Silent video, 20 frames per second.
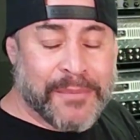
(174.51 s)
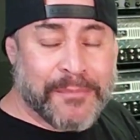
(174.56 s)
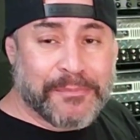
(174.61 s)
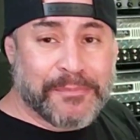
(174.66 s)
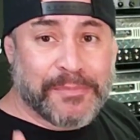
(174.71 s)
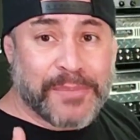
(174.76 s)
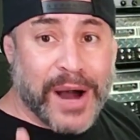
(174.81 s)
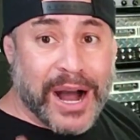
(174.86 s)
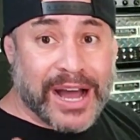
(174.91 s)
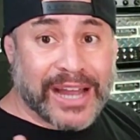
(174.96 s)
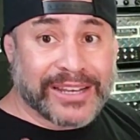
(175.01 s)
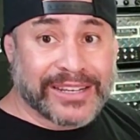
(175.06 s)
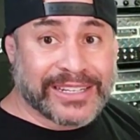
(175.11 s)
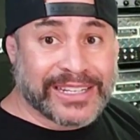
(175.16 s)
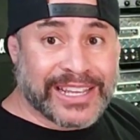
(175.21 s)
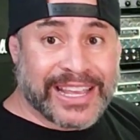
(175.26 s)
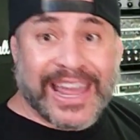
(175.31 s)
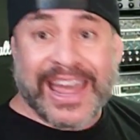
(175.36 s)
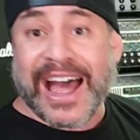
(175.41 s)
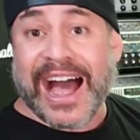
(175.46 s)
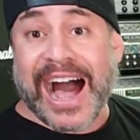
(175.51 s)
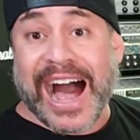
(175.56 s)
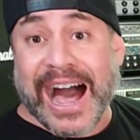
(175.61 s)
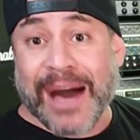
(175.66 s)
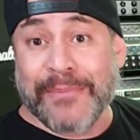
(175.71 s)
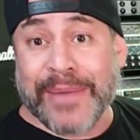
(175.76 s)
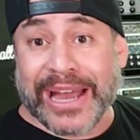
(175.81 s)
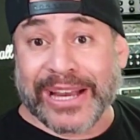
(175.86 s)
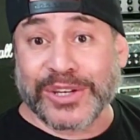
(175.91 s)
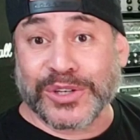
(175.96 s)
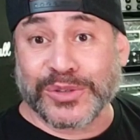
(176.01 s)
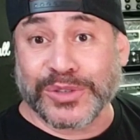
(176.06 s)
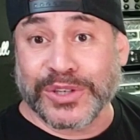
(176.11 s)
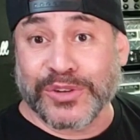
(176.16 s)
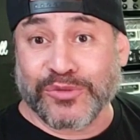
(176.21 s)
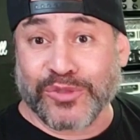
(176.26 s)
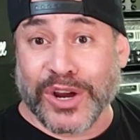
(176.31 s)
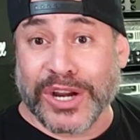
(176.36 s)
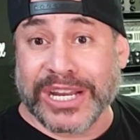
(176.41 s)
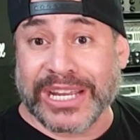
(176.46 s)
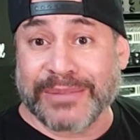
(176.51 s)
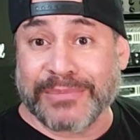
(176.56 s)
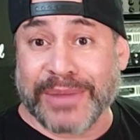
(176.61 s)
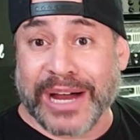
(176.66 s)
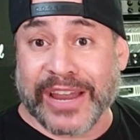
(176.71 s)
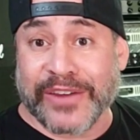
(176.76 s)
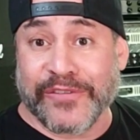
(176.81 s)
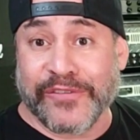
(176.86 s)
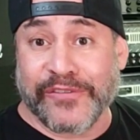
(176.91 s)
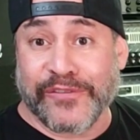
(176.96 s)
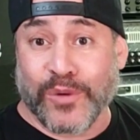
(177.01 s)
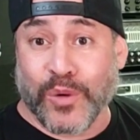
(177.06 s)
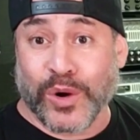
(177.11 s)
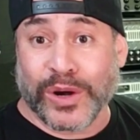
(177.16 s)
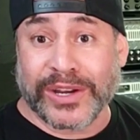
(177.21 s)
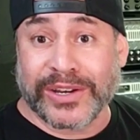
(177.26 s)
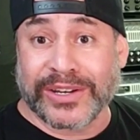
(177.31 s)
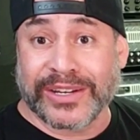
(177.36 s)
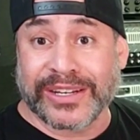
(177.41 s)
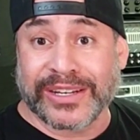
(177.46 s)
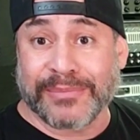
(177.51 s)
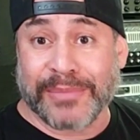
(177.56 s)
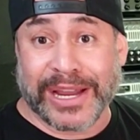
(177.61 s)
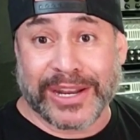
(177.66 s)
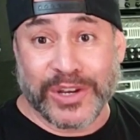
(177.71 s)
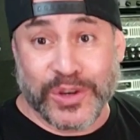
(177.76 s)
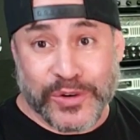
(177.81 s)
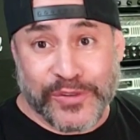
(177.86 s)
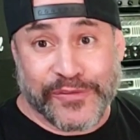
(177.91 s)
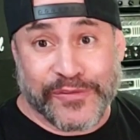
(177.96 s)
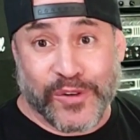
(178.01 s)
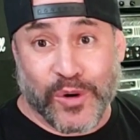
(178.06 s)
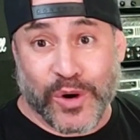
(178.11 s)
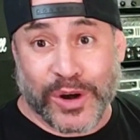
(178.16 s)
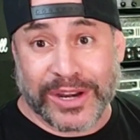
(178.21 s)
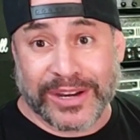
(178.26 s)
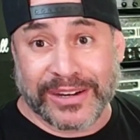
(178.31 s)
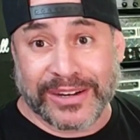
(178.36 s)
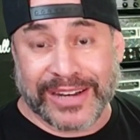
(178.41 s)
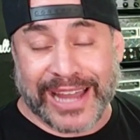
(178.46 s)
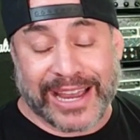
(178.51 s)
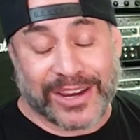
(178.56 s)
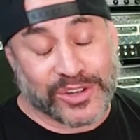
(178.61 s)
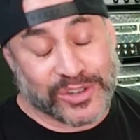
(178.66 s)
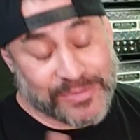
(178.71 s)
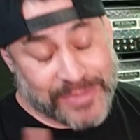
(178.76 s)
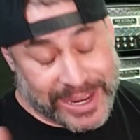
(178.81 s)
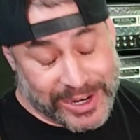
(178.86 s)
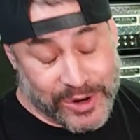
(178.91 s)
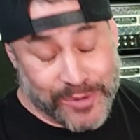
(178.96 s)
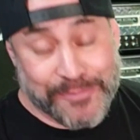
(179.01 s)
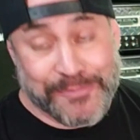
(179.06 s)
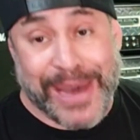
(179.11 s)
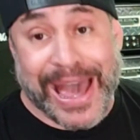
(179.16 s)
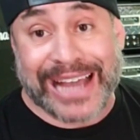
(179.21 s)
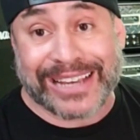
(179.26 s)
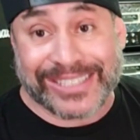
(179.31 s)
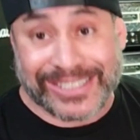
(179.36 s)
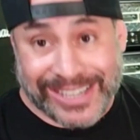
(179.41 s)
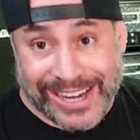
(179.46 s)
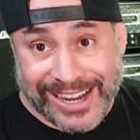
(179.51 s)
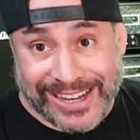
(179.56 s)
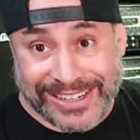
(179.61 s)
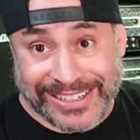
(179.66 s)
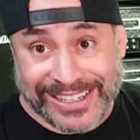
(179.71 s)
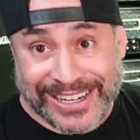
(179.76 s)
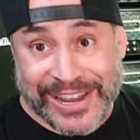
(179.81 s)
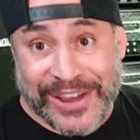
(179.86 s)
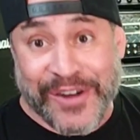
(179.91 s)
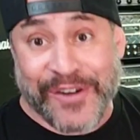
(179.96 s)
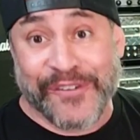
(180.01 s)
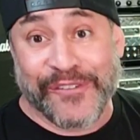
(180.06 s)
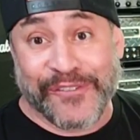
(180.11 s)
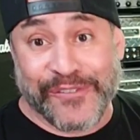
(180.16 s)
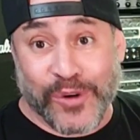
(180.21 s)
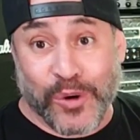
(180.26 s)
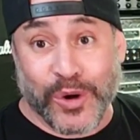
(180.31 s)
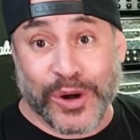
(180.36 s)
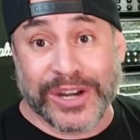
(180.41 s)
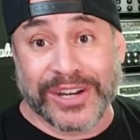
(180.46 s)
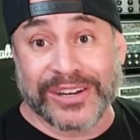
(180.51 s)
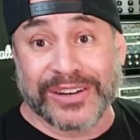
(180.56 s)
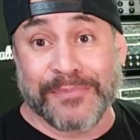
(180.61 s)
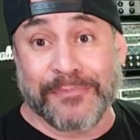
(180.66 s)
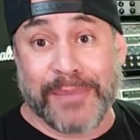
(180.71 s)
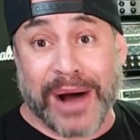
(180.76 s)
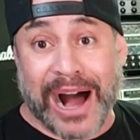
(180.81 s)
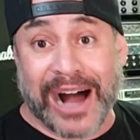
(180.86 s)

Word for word: but I'm actually running my Fortin, my new Fortin, actually my new Maxon Fortin